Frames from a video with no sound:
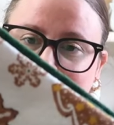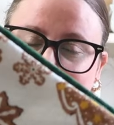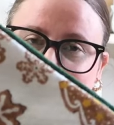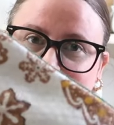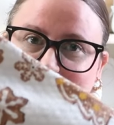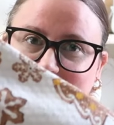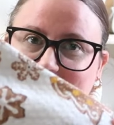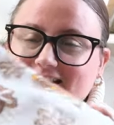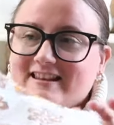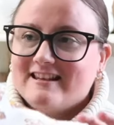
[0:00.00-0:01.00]
I think
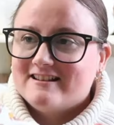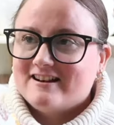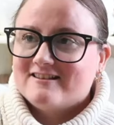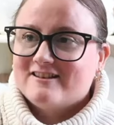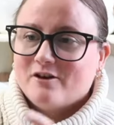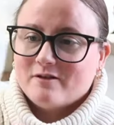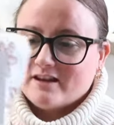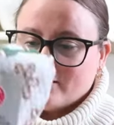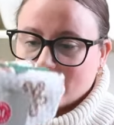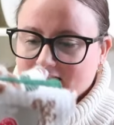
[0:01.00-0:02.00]
that these are so
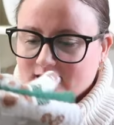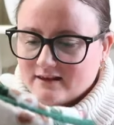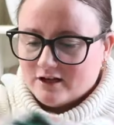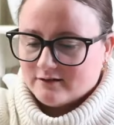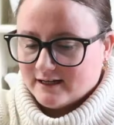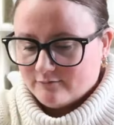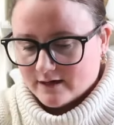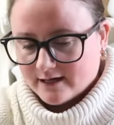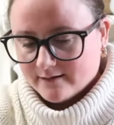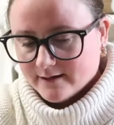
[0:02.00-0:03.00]
cute. I think the green
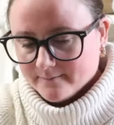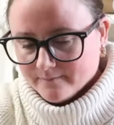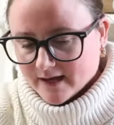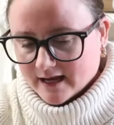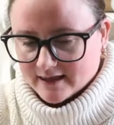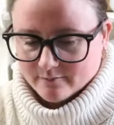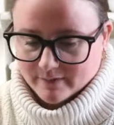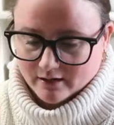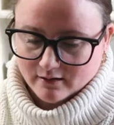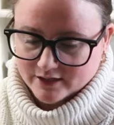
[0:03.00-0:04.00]
one in the
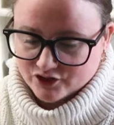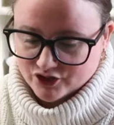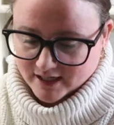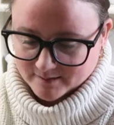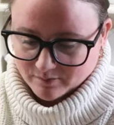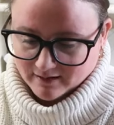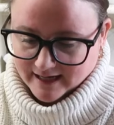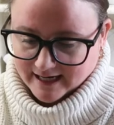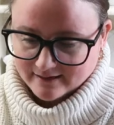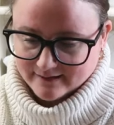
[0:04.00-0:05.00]
middle is just
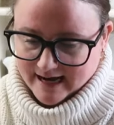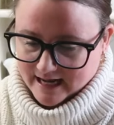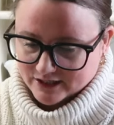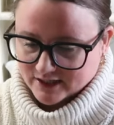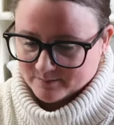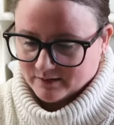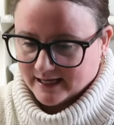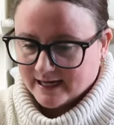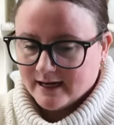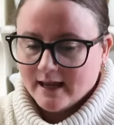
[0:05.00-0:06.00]
plain. Yeah, it's just
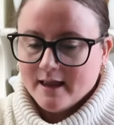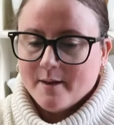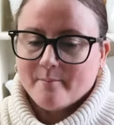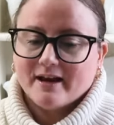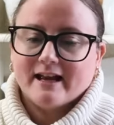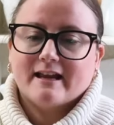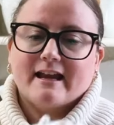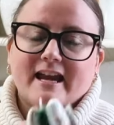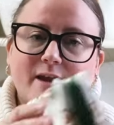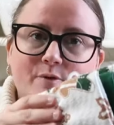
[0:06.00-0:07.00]
plain. But I,
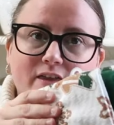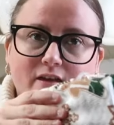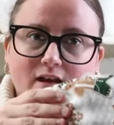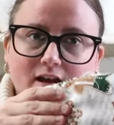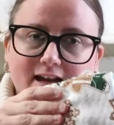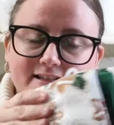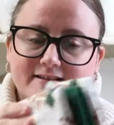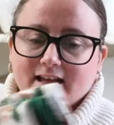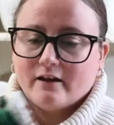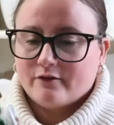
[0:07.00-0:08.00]
it came with, it's a
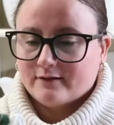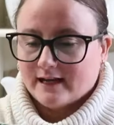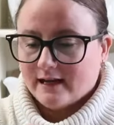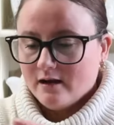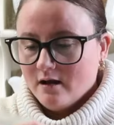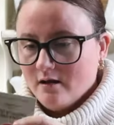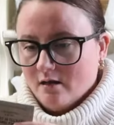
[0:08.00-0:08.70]
set of three.